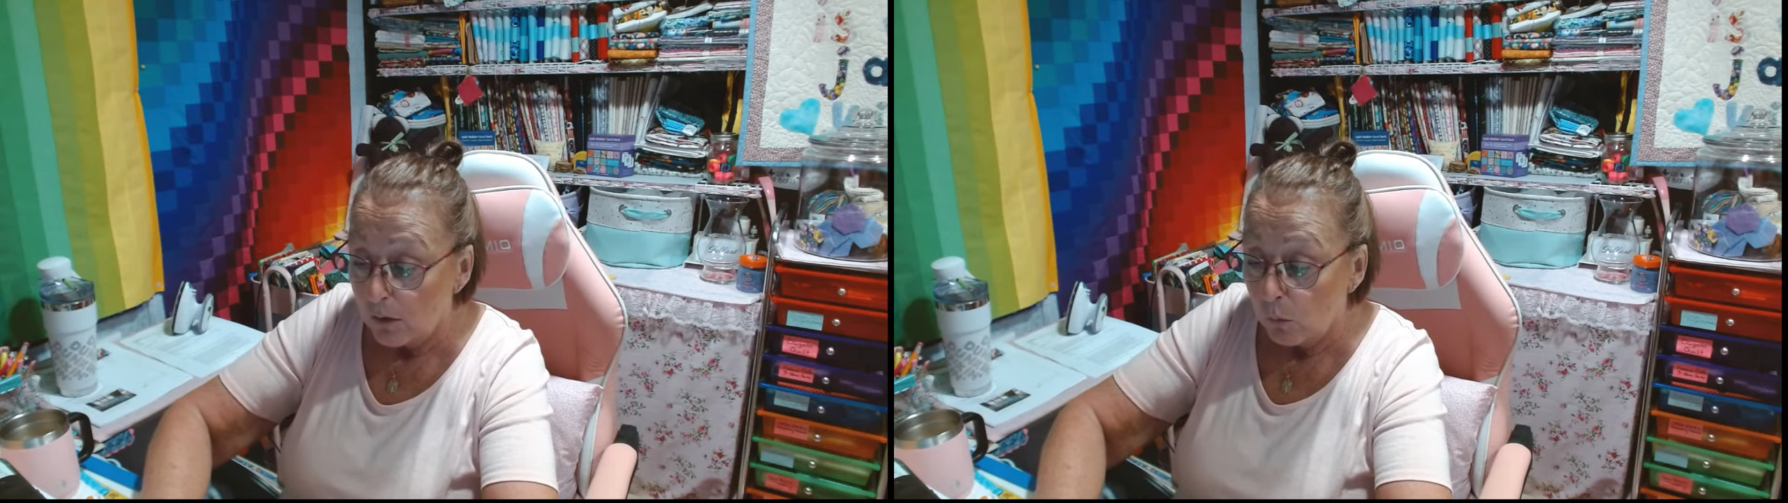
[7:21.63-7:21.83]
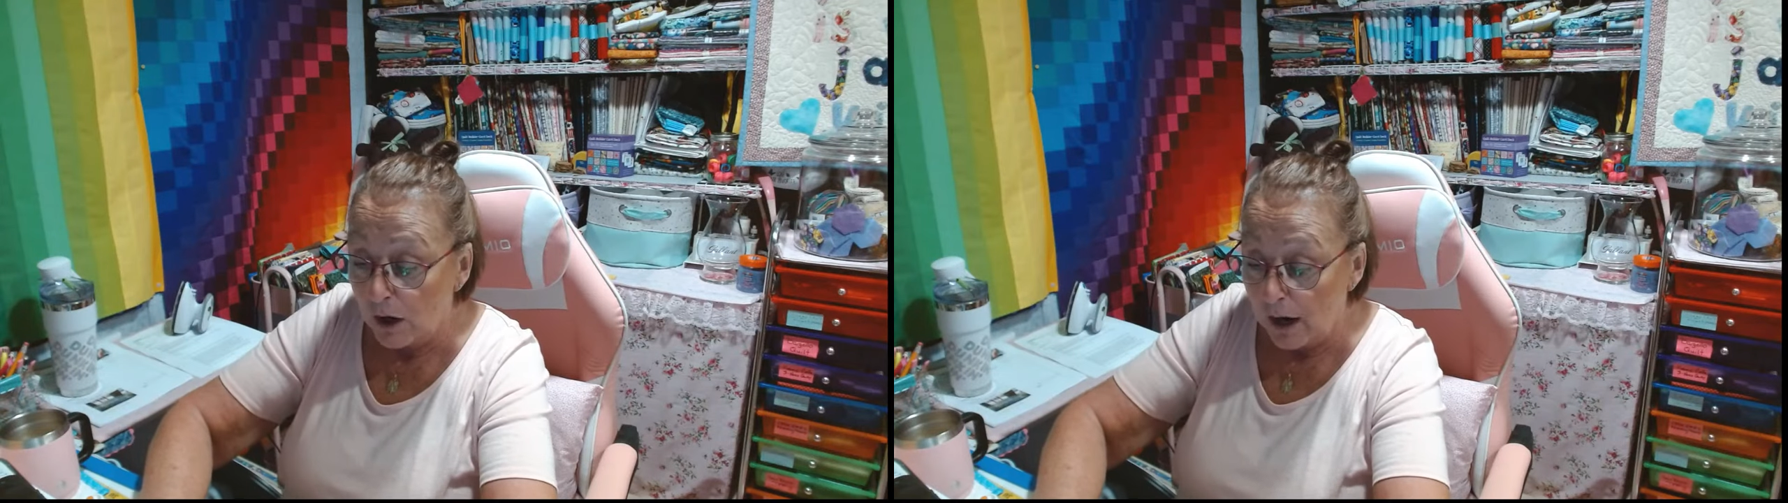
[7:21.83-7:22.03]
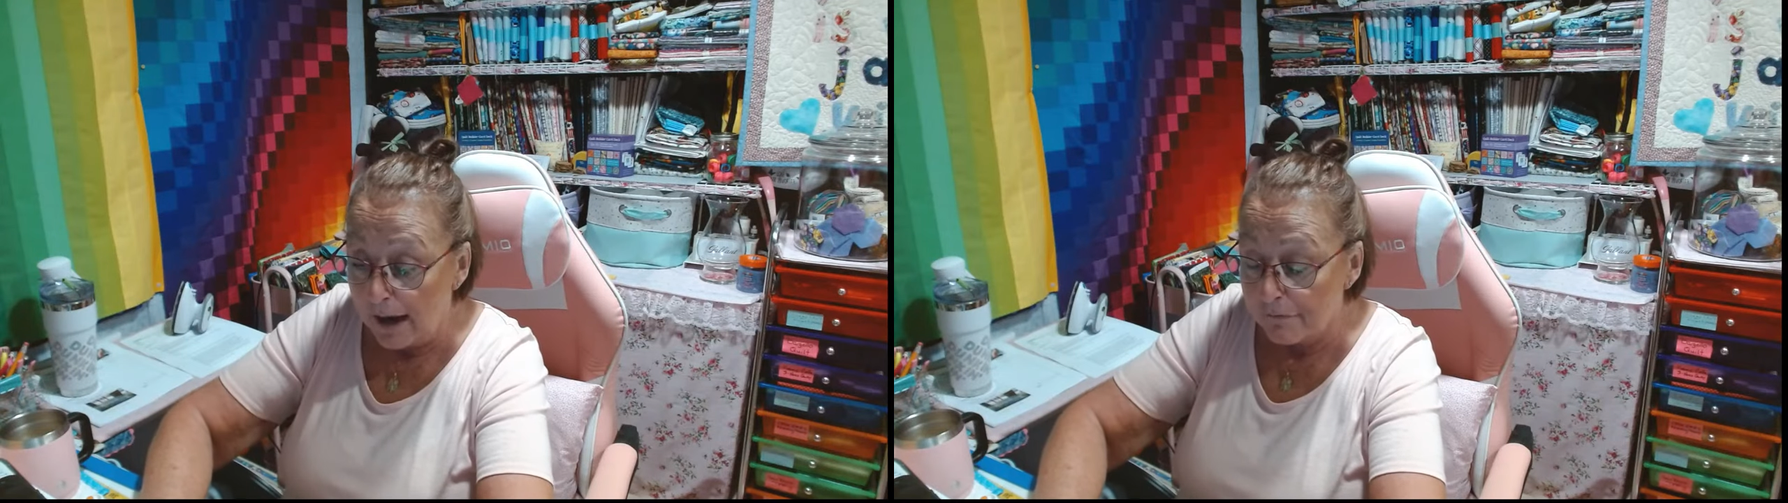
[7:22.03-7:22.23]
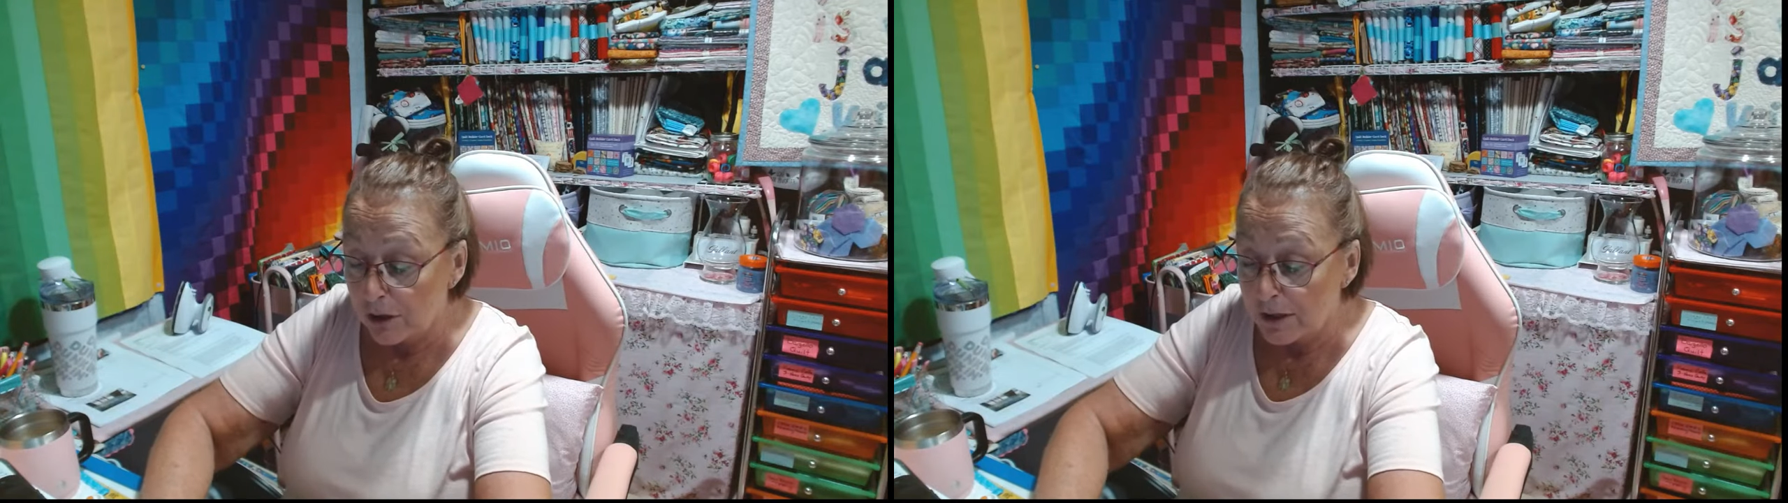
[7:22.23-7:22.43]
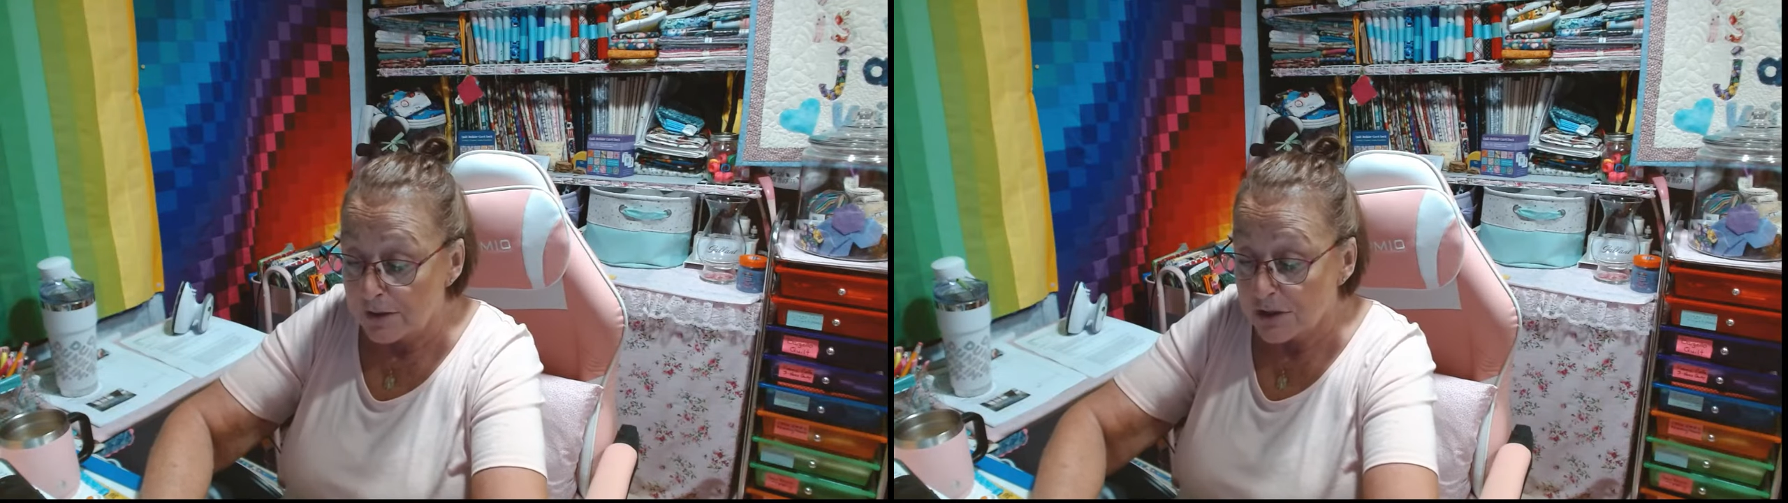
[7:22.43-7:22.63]
wherever
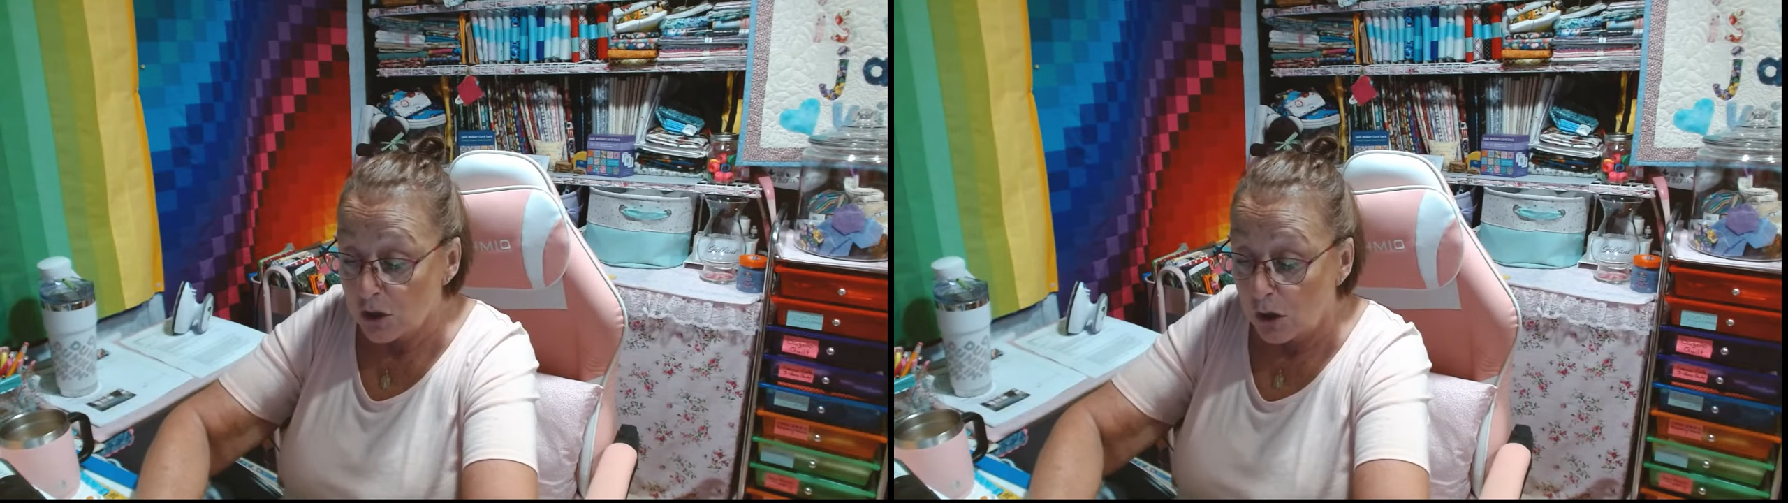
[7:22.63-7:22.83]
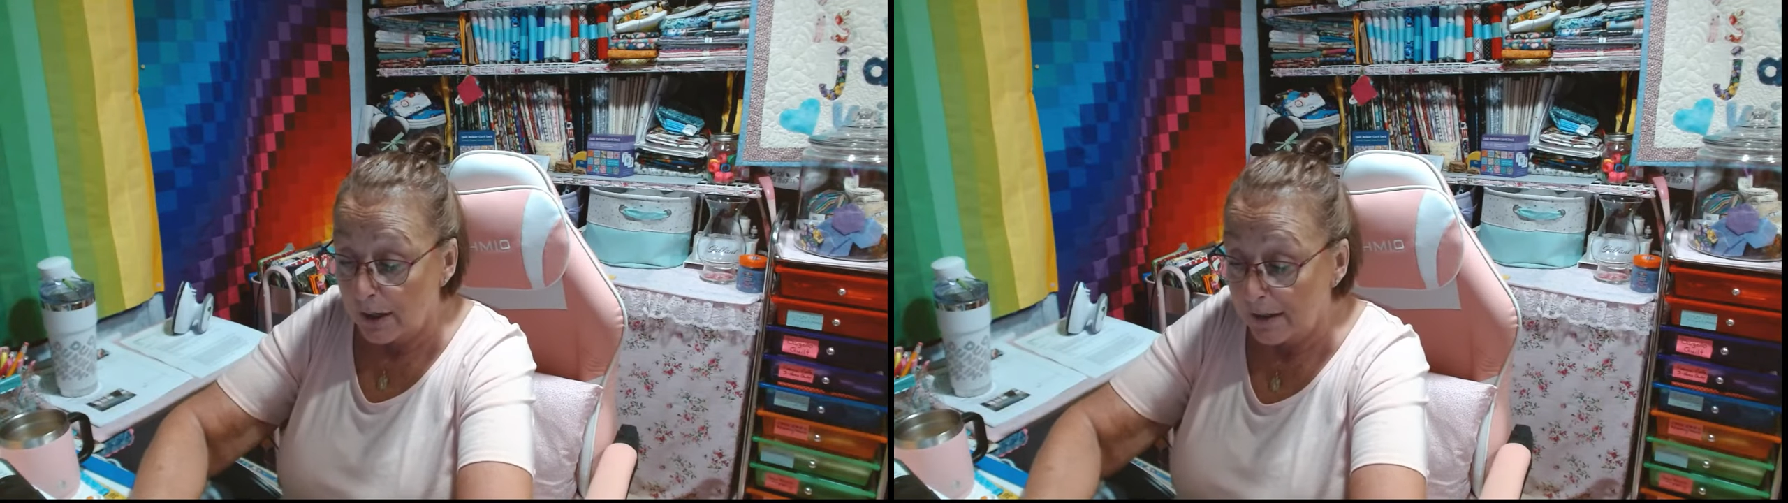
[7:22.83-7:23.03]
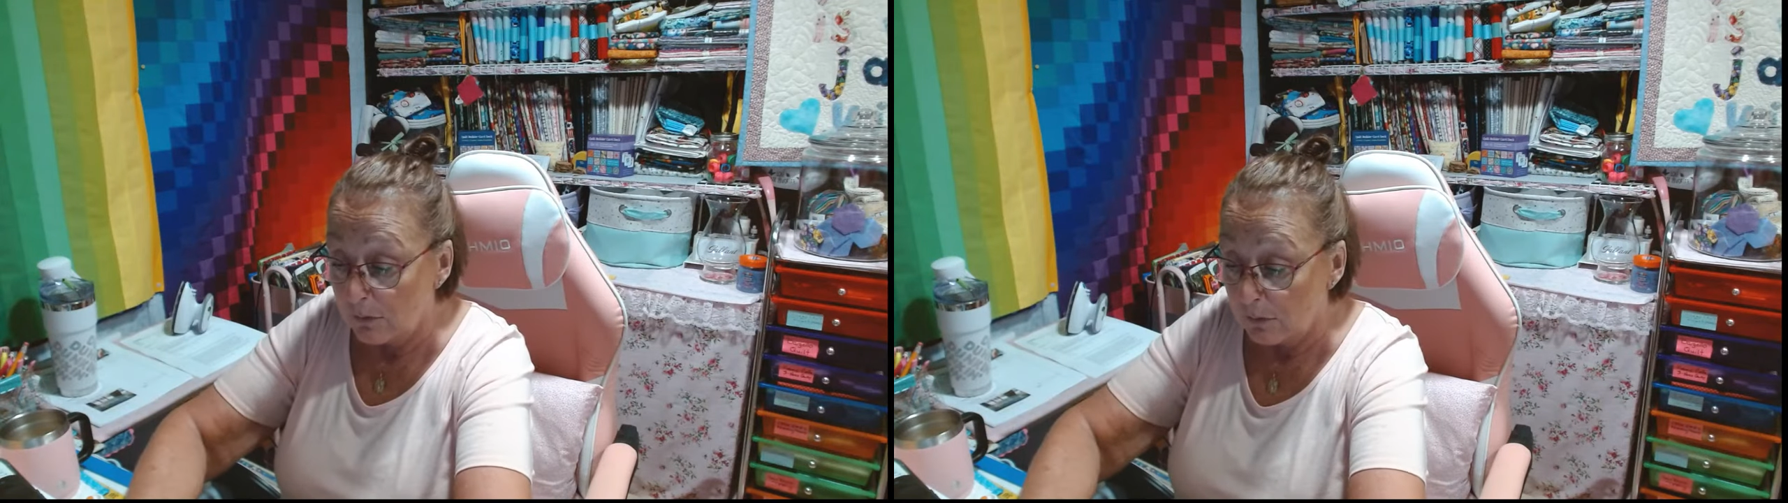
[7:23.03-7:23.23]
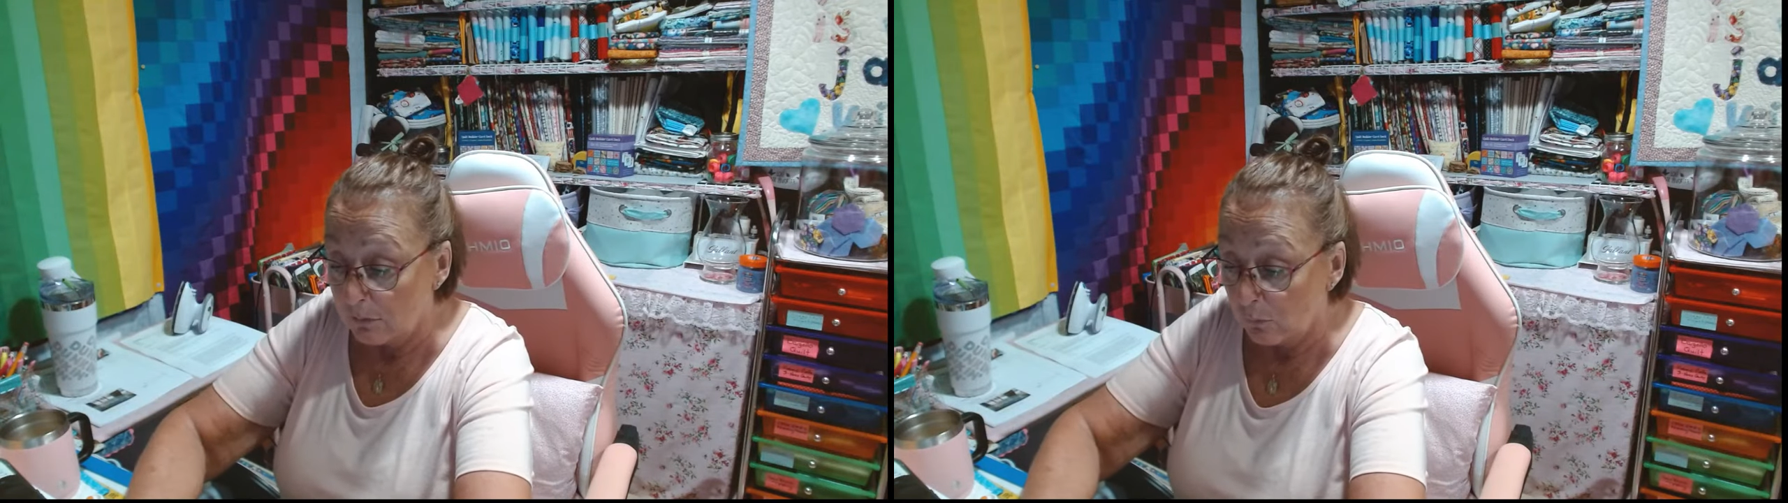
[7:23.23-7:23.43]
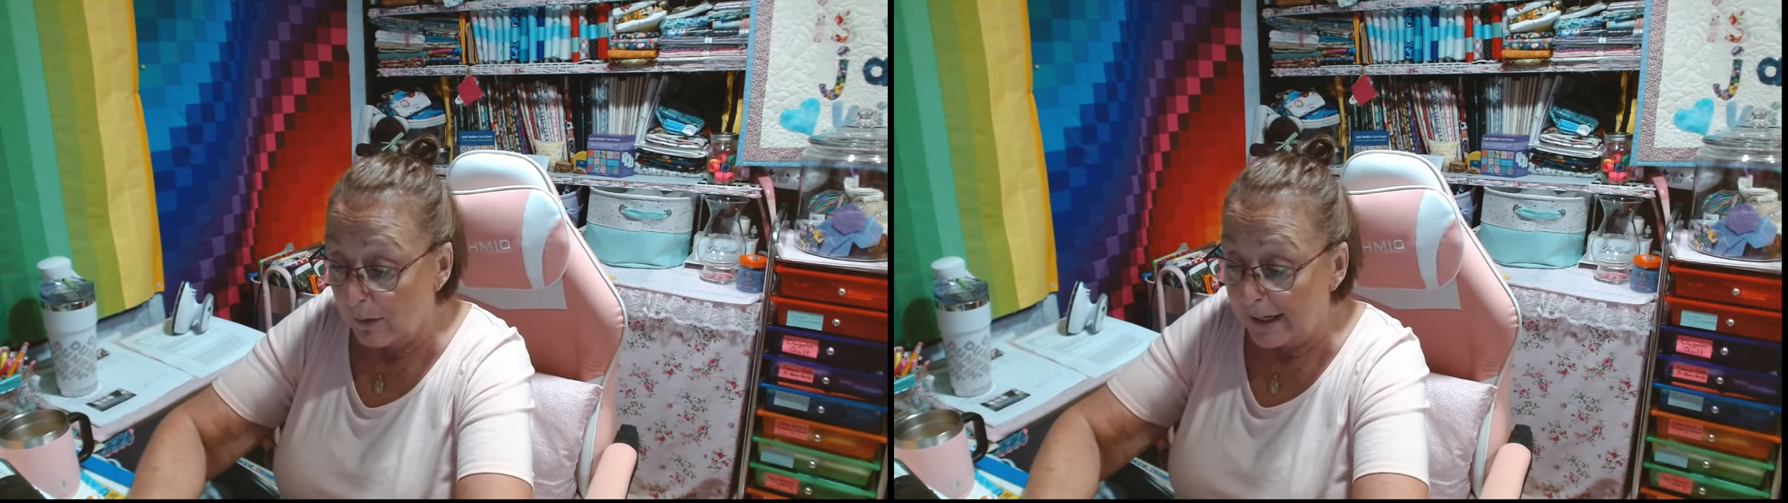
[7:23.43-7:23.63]
you started
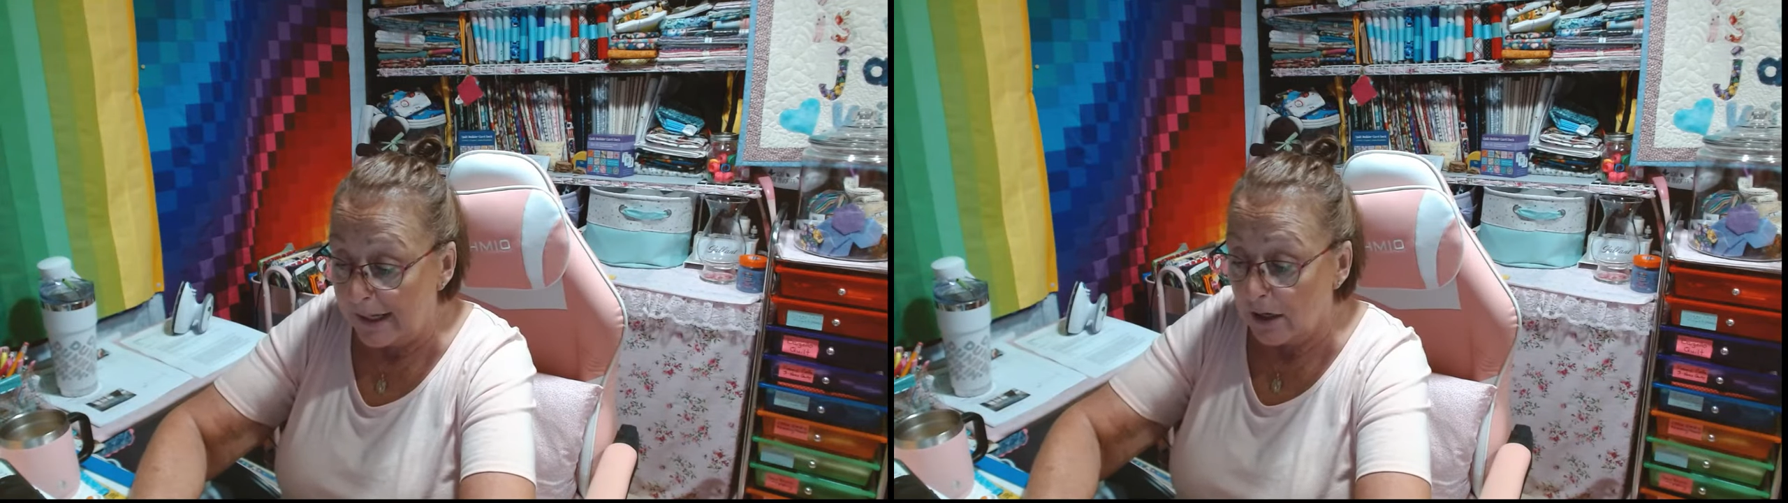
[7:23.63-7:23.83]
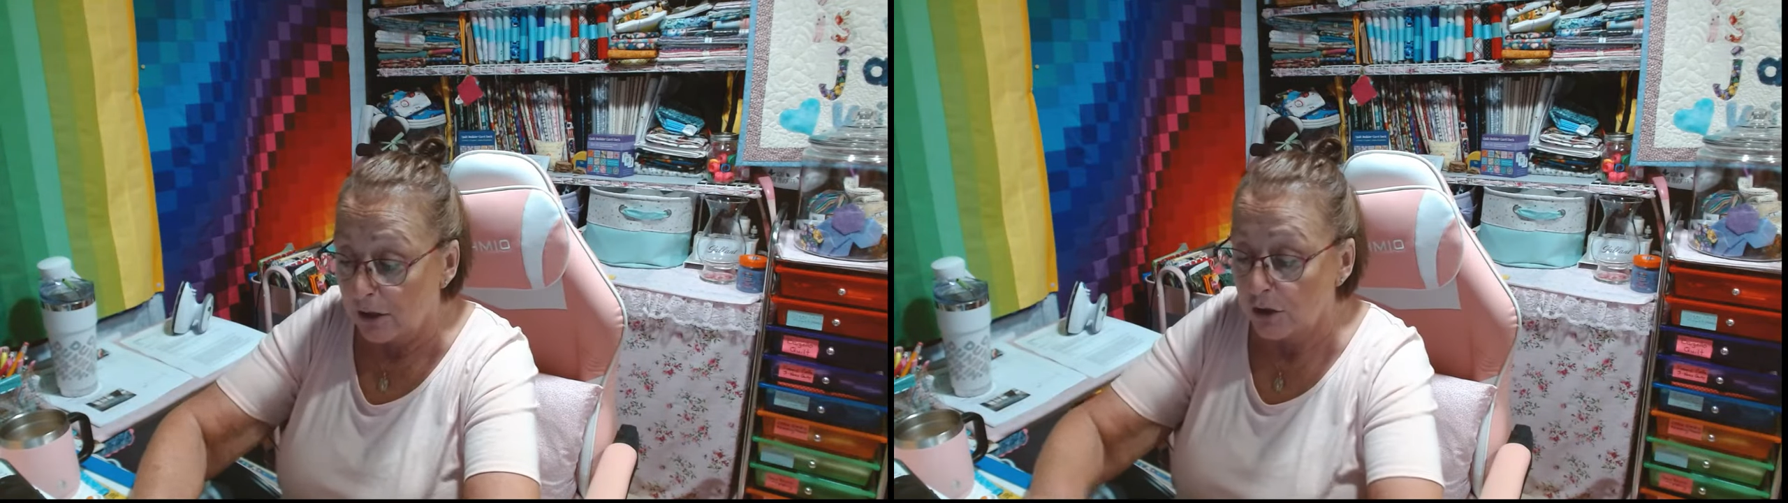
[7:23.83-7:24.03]
right here,